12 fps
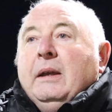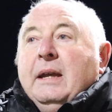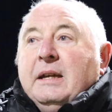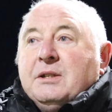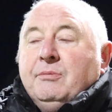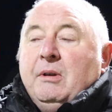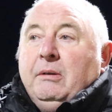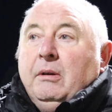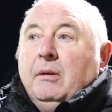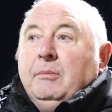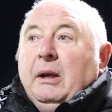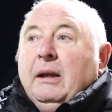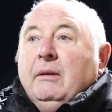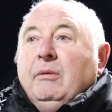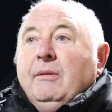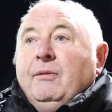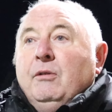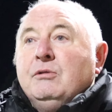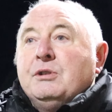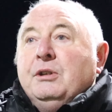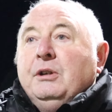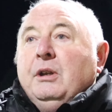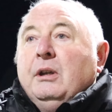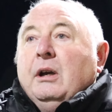Yes, we've
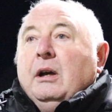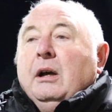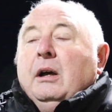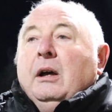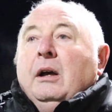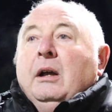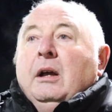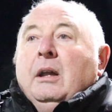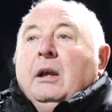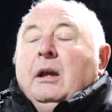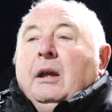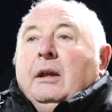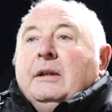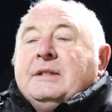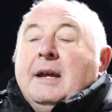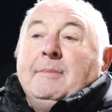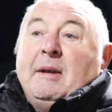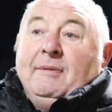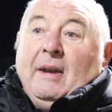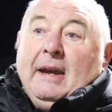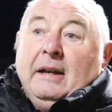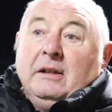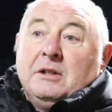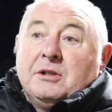hosted the
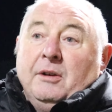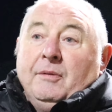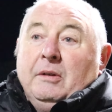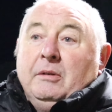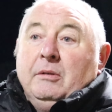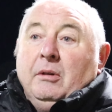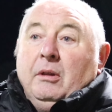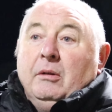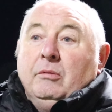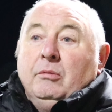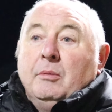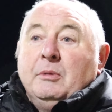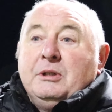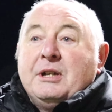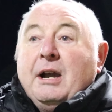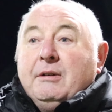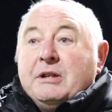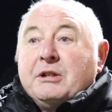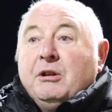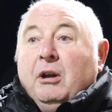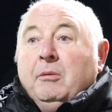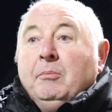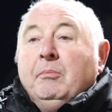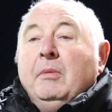semi-finals of the Women's Irish
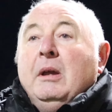Cup.